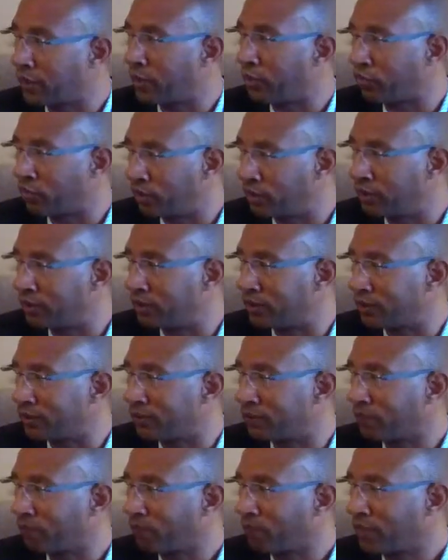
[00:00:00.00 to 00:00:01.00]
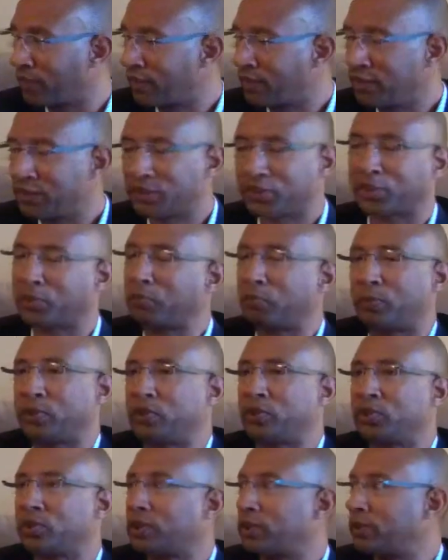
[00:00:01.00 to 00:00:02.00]
every year. So,
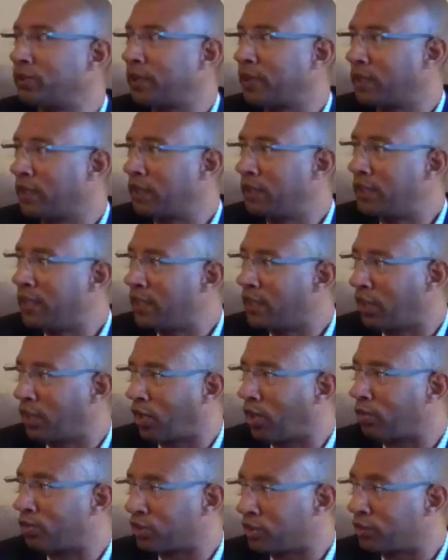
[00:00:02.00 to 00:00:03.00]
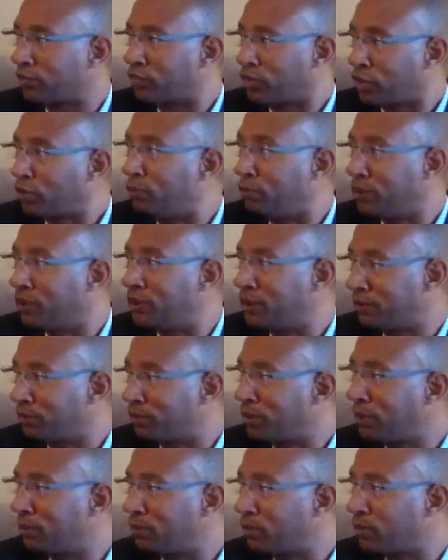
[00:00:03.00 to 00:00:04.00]
but you still had a net loss of 2 million
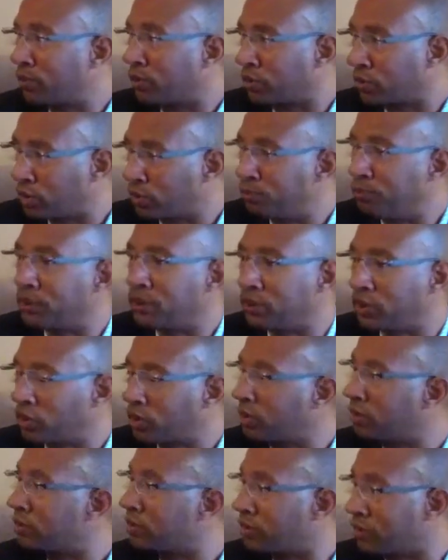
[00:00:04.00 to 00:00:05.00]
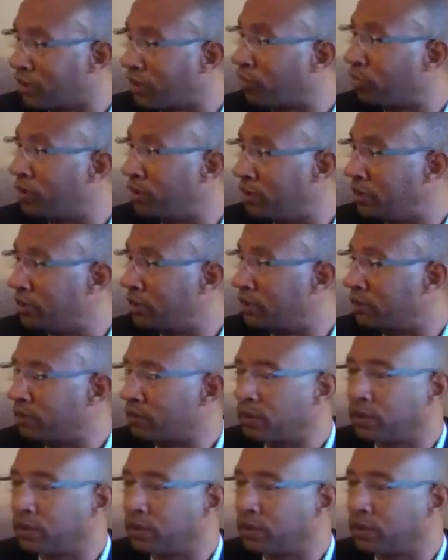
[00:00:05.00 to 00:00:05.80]
people or 2 million churches every year.